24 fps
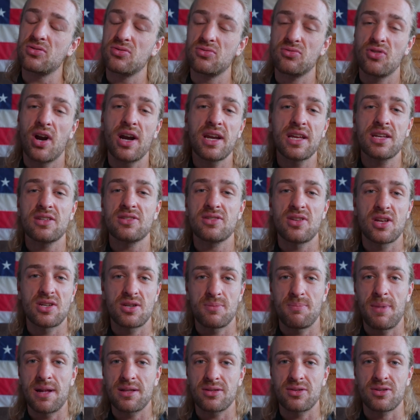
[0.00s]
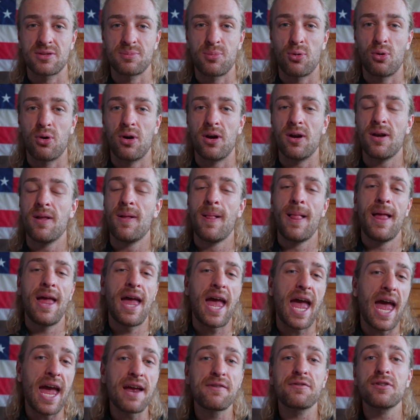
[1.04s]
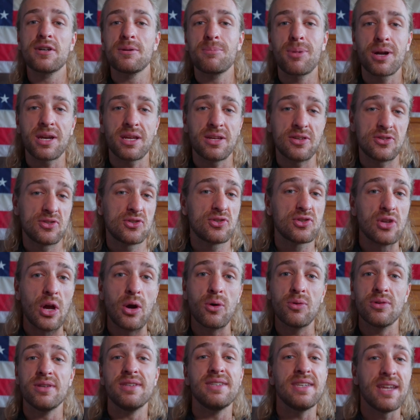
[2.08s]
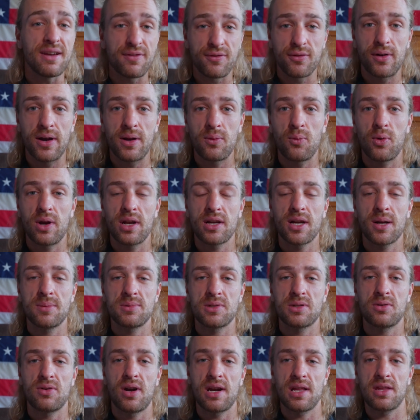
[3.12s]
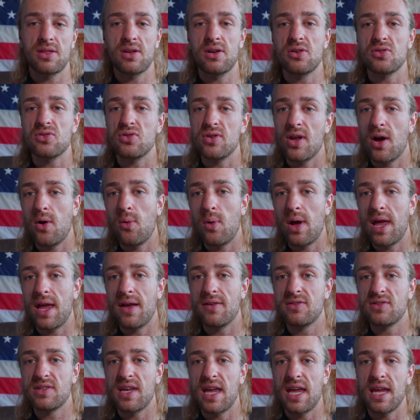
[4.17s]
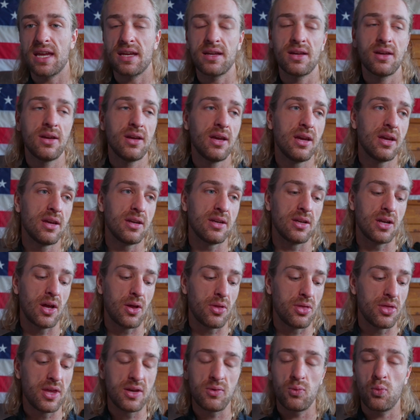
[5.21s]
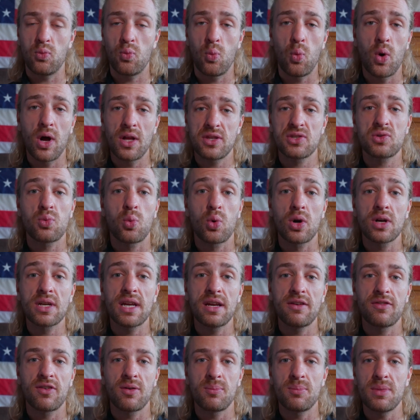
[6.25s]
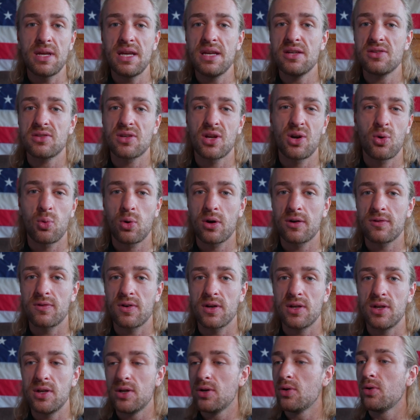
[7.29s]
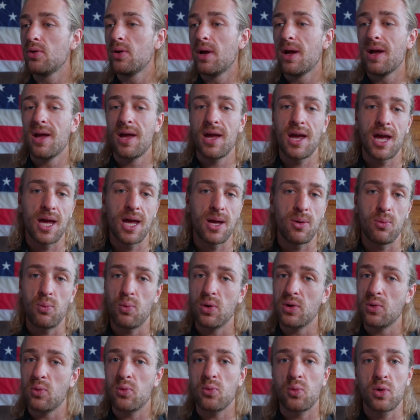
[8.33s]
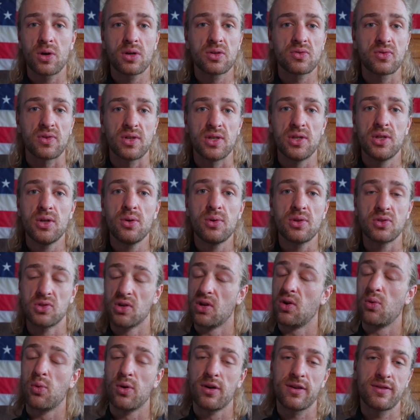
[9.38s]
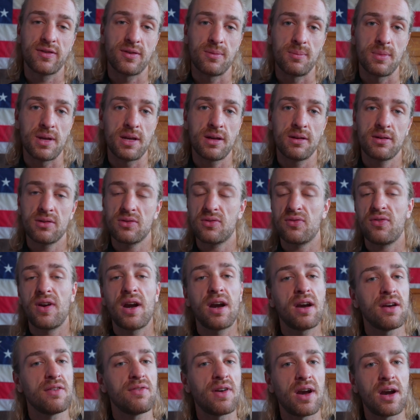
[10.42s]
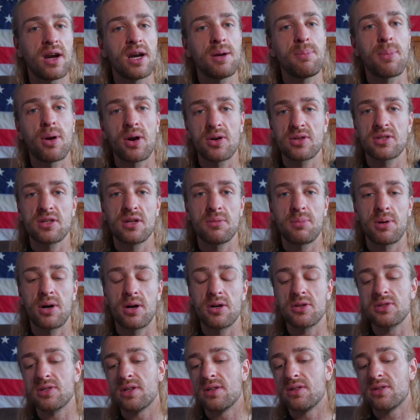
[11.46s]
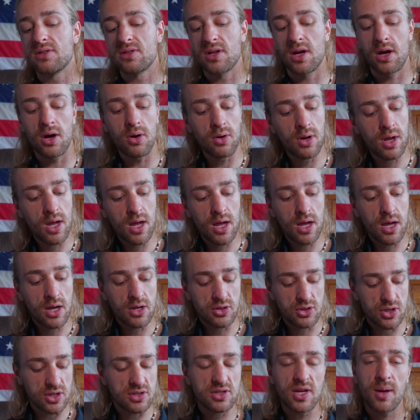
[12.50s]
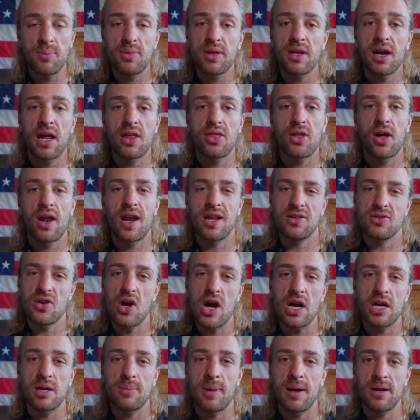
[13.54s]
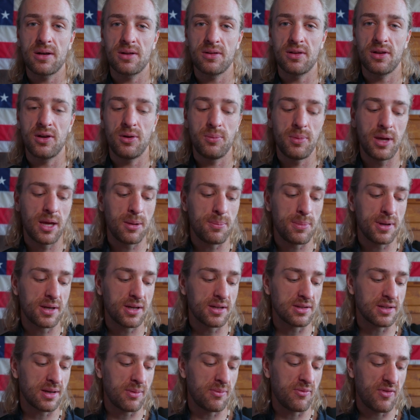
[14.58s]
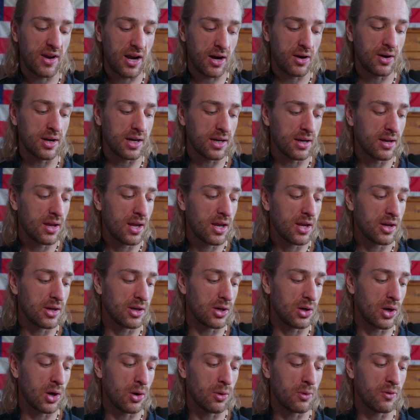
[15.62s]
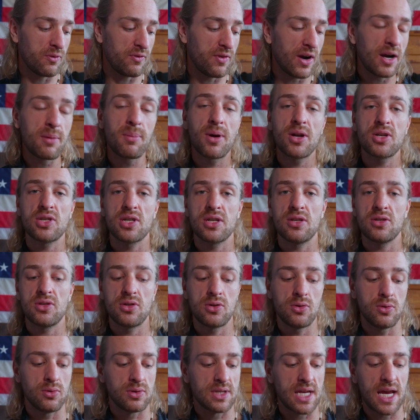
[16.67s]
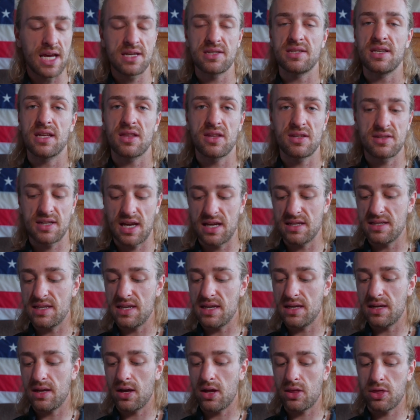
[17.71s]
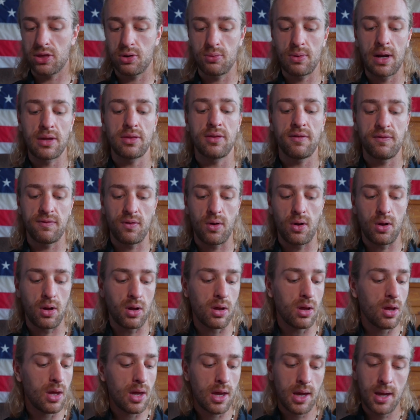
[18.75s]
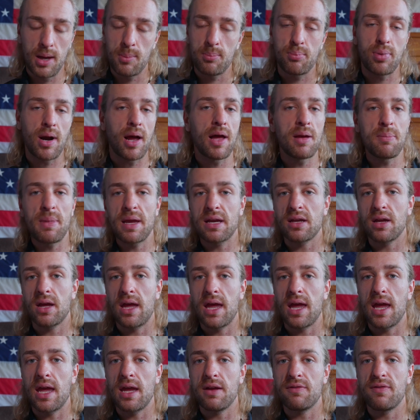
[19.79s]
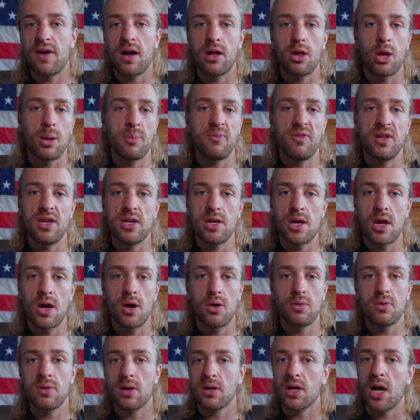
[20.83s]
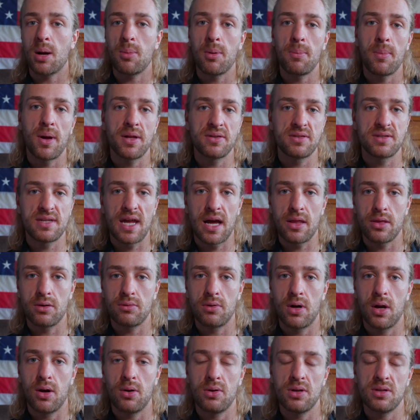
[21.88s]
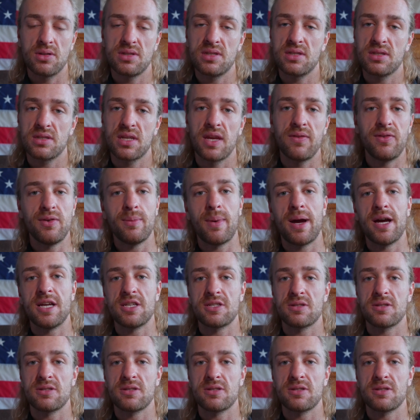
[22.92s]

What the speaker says: Running is such a mental sport. Everybody is so different when it comes to running. There's no way of saying, you know, that what's working for me is gonna work for you, and what works for you is gonna work for me. It's very, very person to person. So just something I thought I'd talk about a little bit, because I'm very, you know, very much into testing this idea throughout the fall. Probably make a follow-up video a couple months down the road and give you